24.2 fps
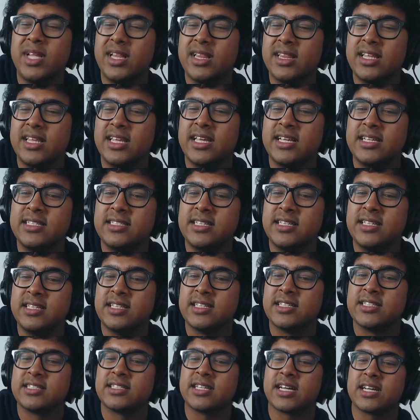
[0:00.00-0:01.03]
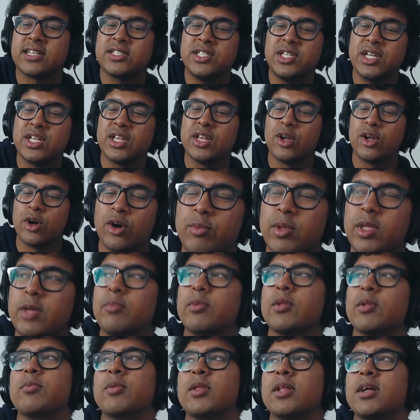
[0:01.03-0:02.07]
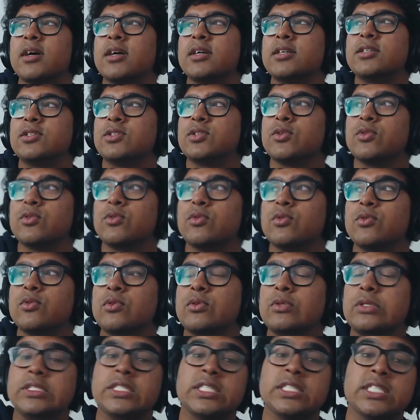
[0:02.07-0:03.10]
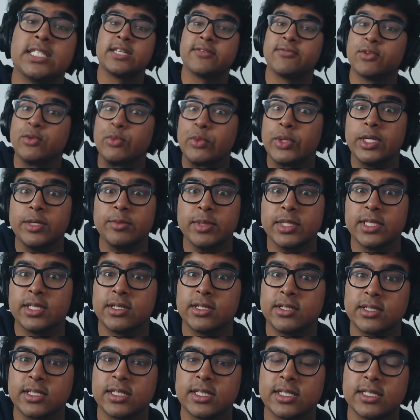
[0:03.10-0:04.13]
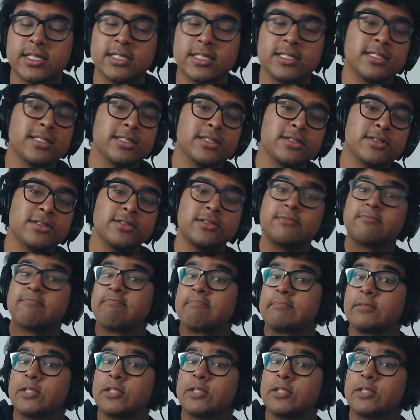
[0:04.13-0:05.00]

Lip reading: a bit lazy, there's actually a lot of people applying, so you're gonna have to wait a bit longer, you know.